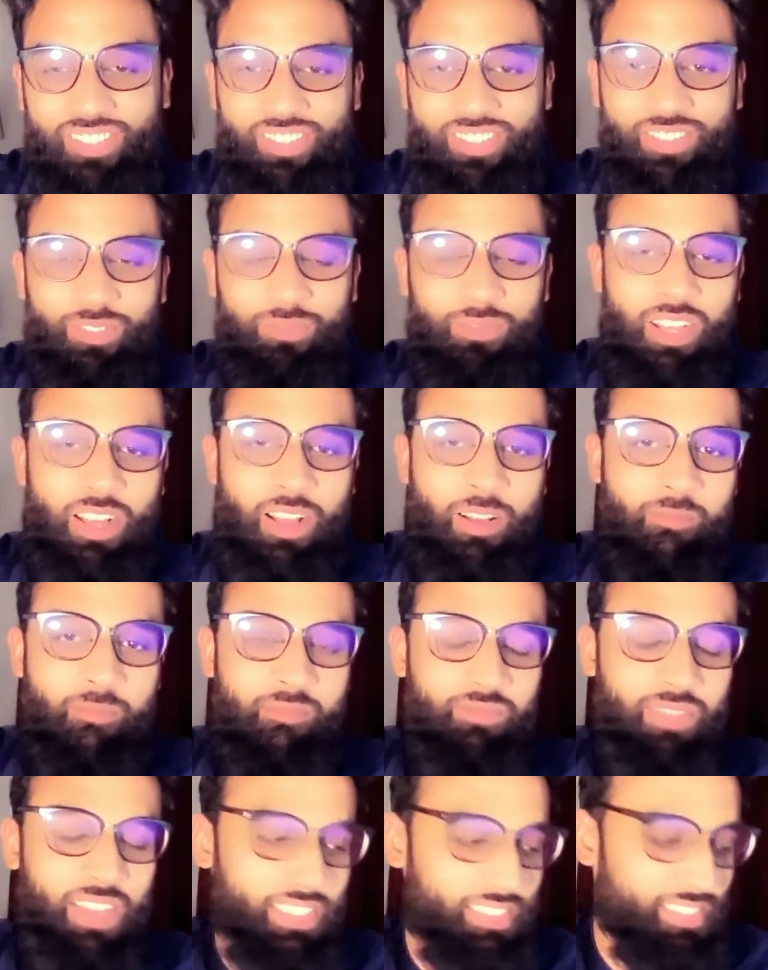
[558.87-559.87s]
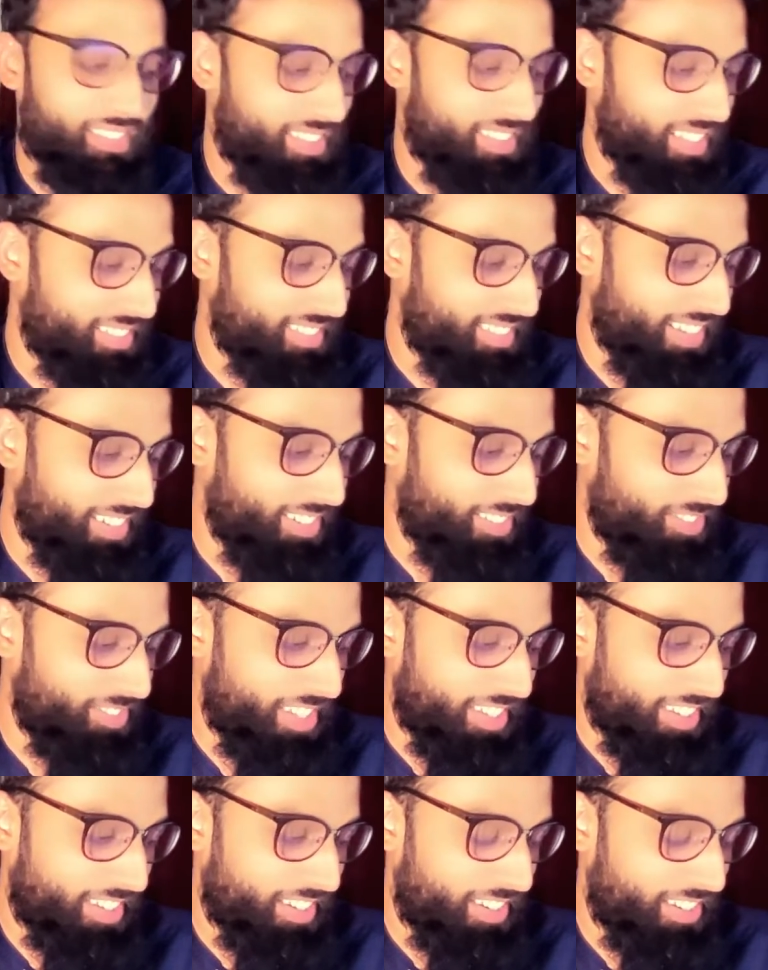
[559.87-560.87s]
So that's kind of
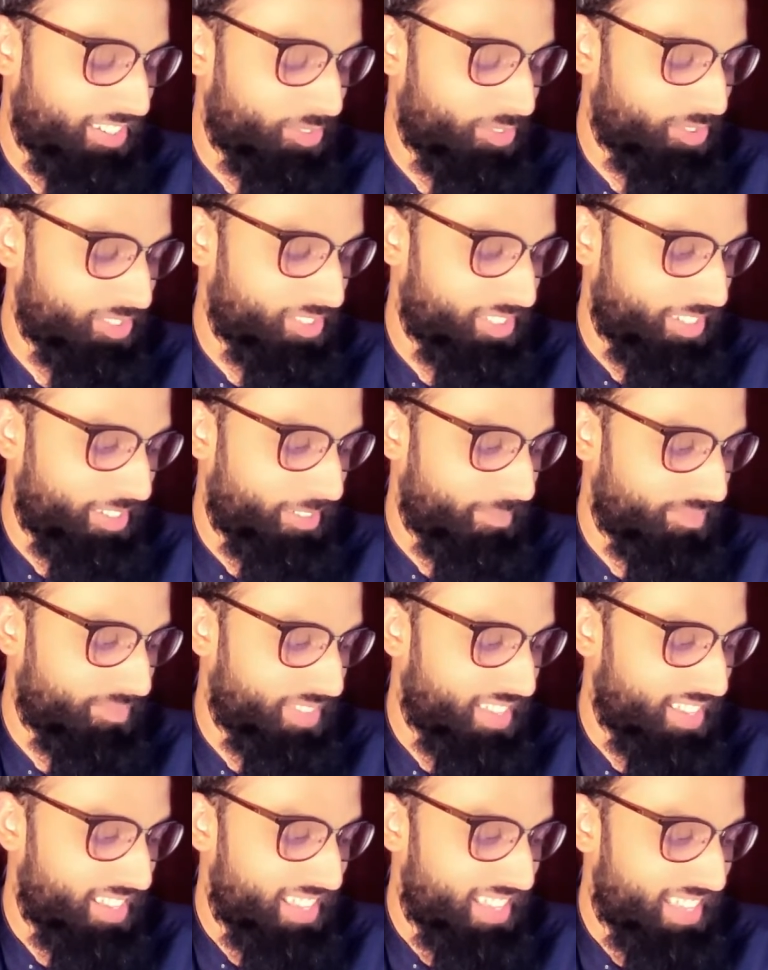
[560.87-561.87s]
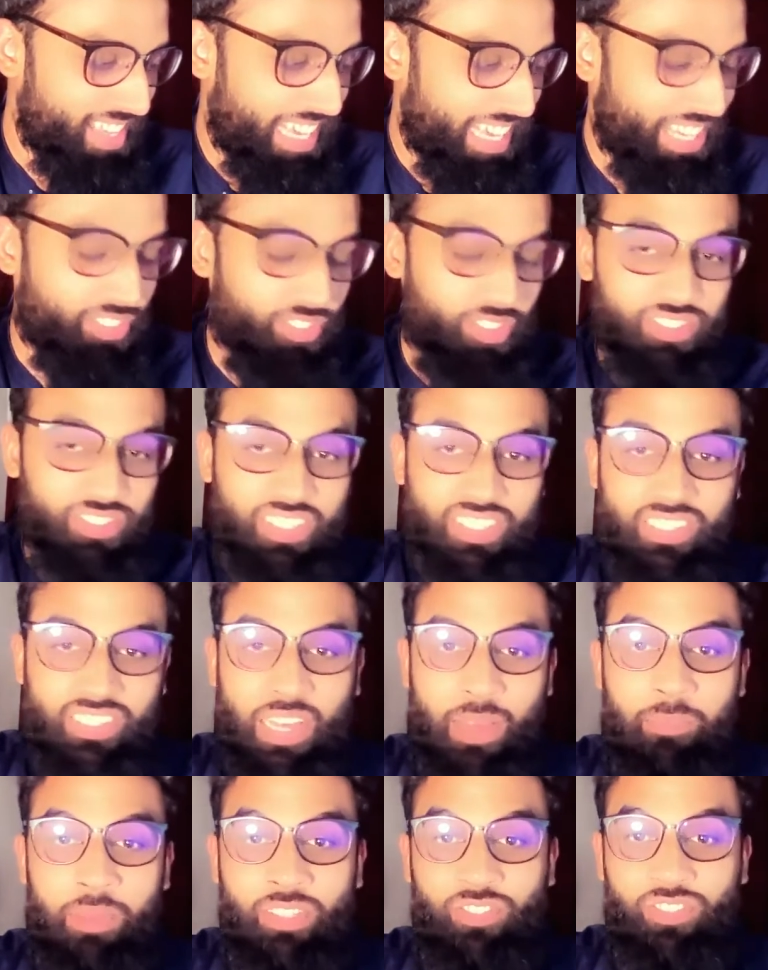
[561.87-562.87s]
like an interesting
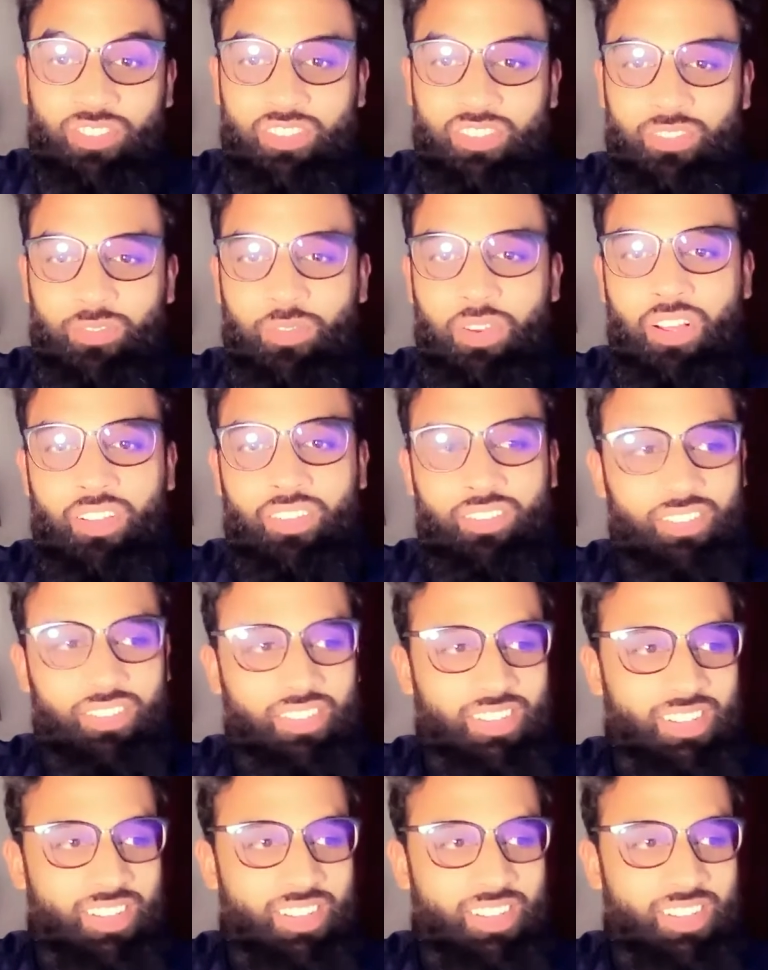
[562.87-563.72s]
dimension as well.